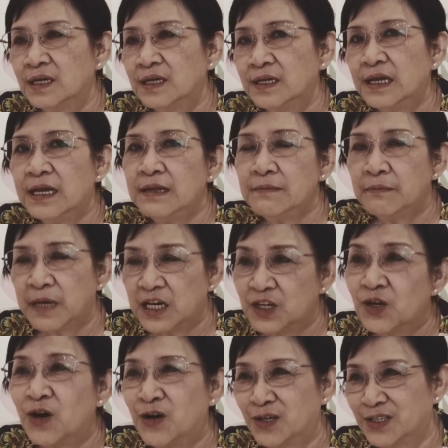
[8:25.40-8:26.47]
Then my
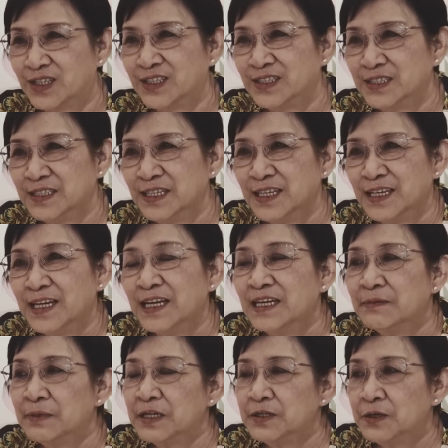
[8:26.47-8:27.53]
dog, we